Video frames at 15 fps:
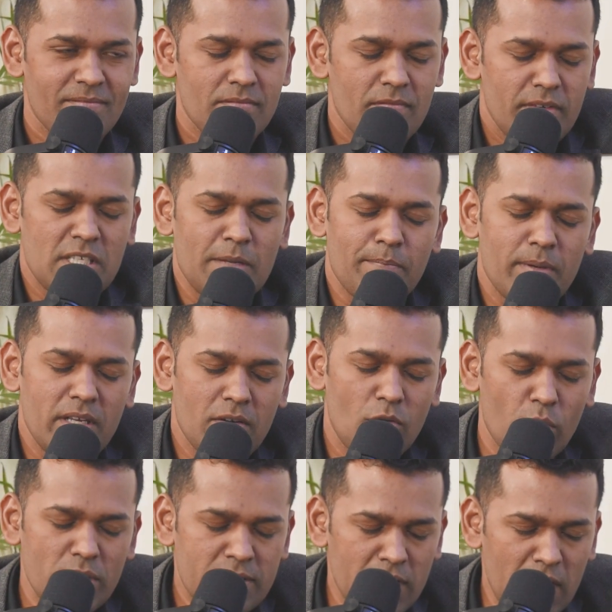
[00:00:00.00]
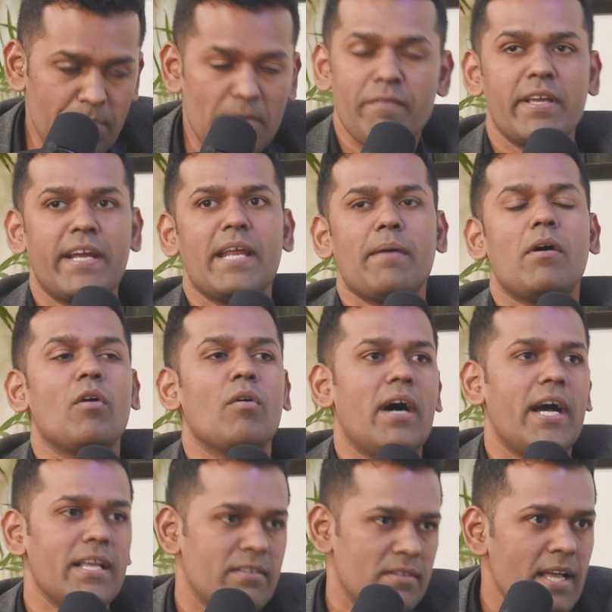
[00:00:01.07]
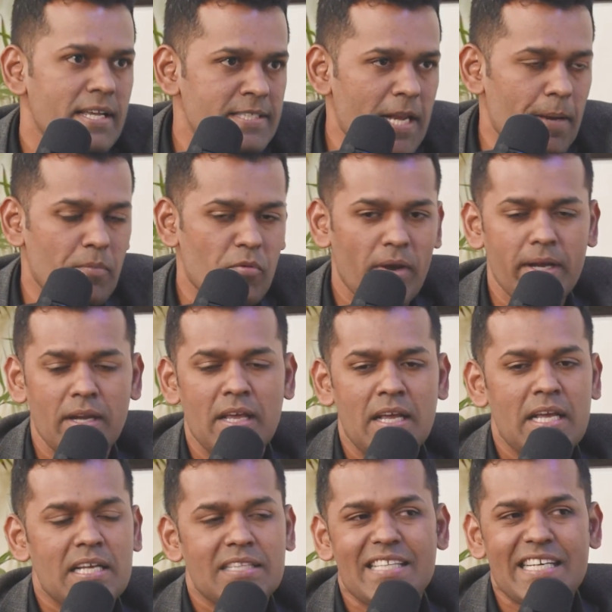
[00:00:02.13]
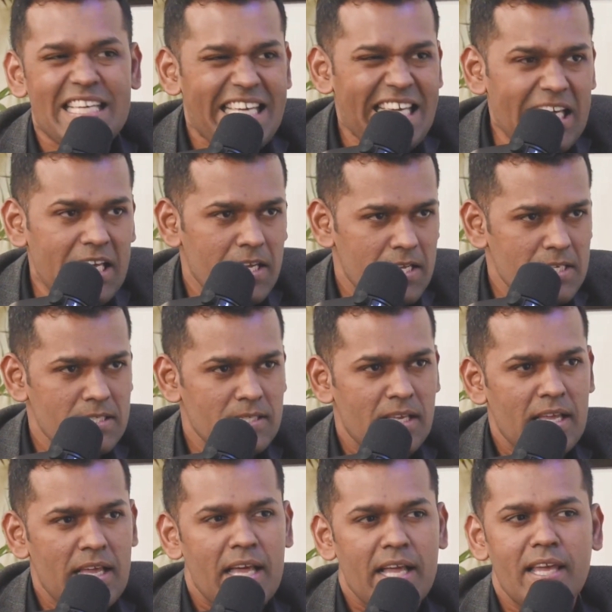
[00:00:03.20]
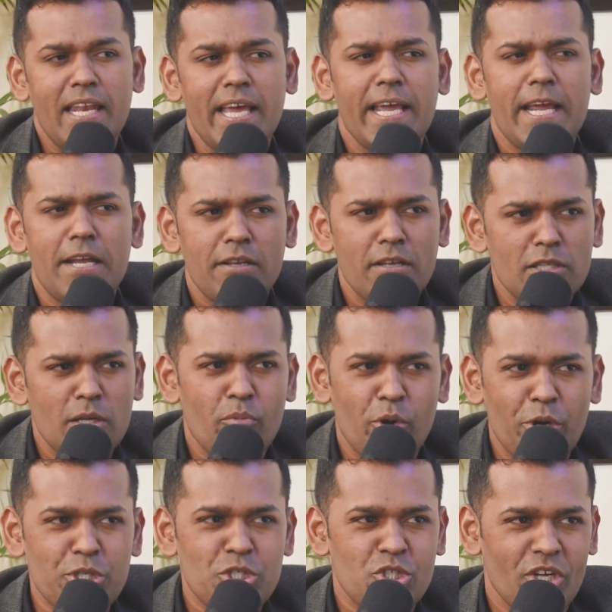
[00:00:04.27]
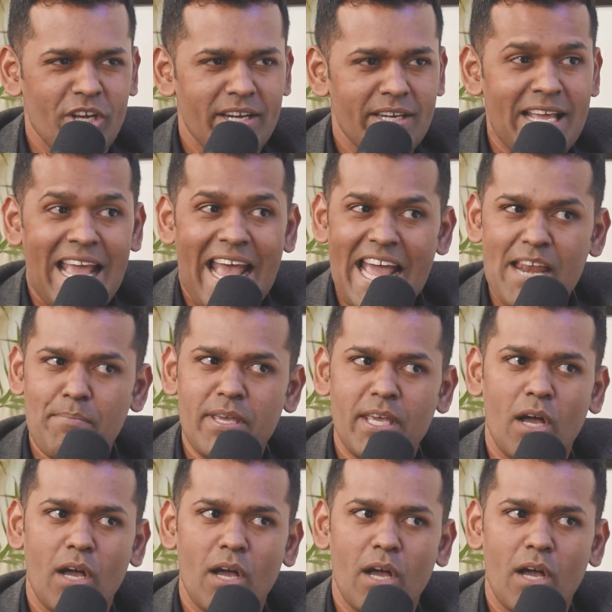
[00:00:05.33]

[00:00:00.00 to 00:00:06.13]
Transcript: We simply go and sleep and we get up, oh, I slept, right? The key is, can I enter the brain state and be